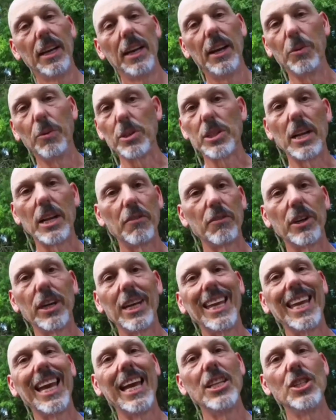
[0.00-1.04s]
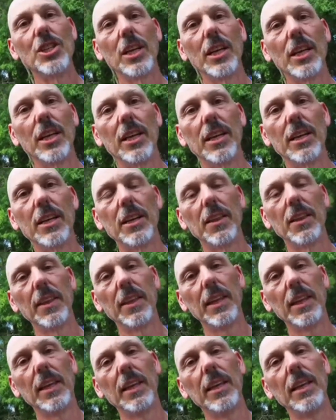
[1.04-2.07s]
it was never engaging
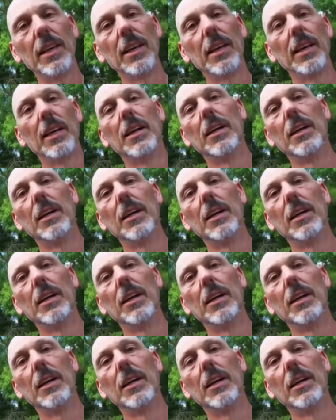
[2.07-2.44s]
the